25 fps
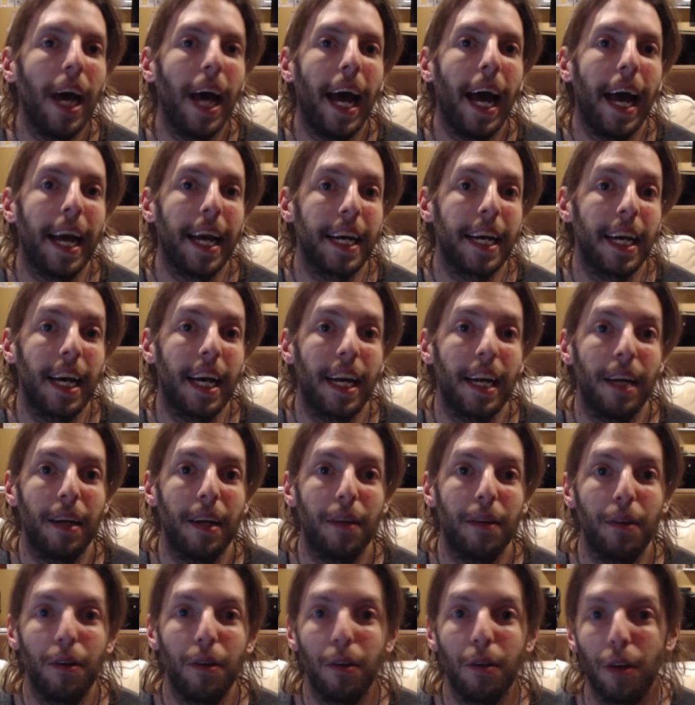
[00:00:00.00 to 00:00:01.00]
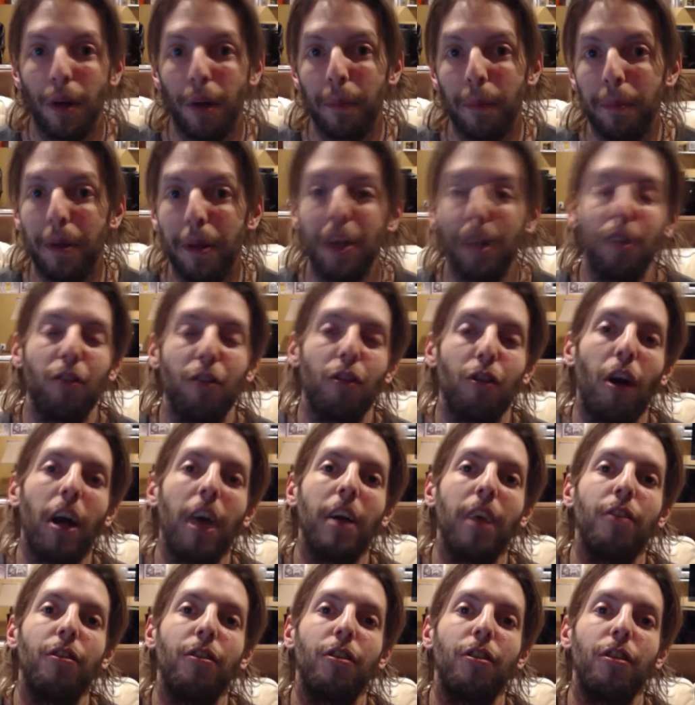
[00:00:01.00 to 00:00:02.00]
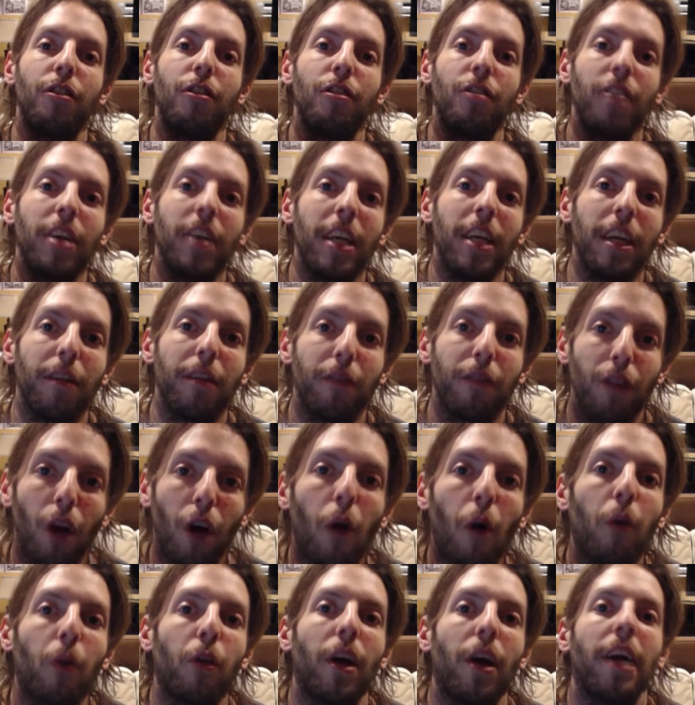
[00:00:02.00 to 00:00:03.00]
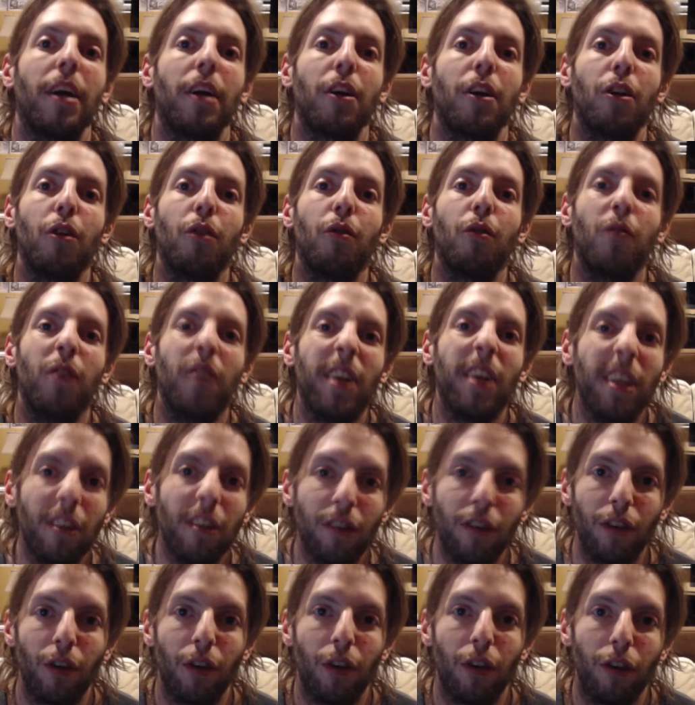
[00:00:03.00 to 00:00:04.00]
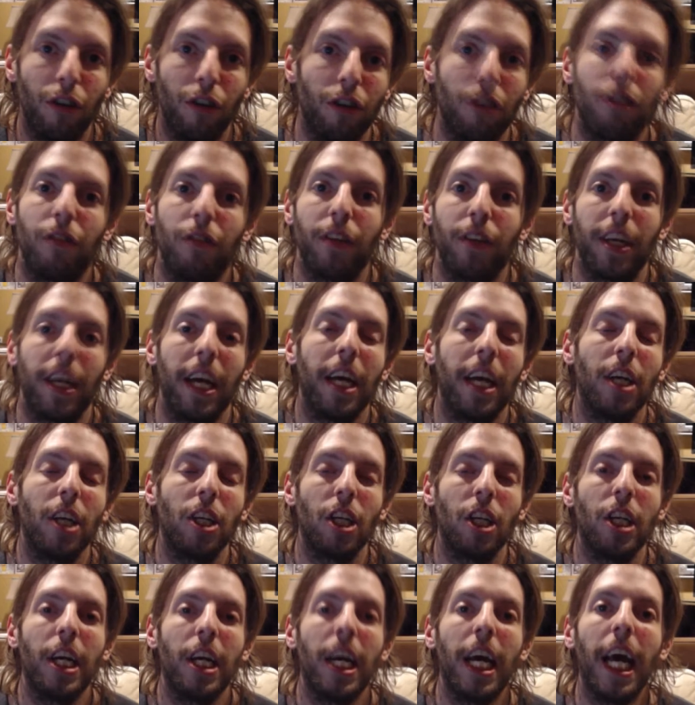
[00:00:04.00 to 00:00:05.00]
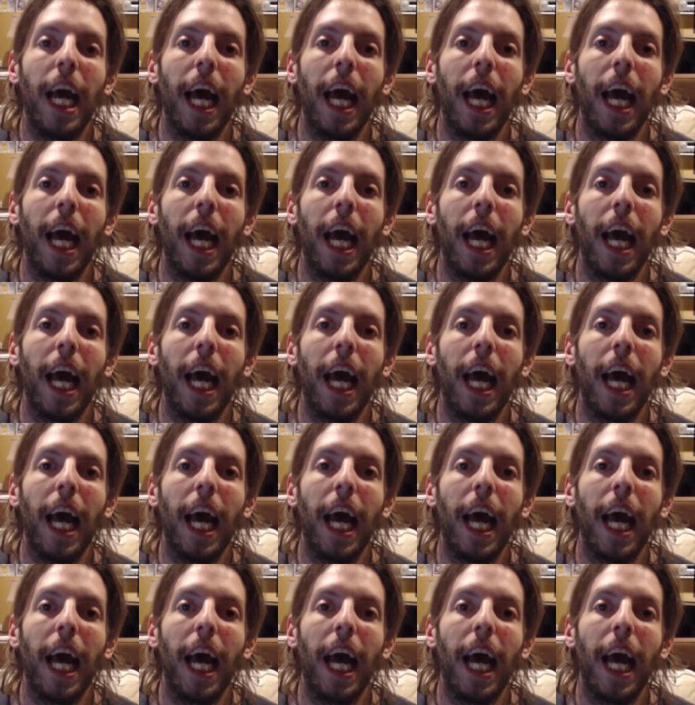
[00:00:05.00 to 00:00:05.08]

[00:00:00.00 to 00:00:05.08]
and kind of like, but tries to see if Gother had a good reason or a justification,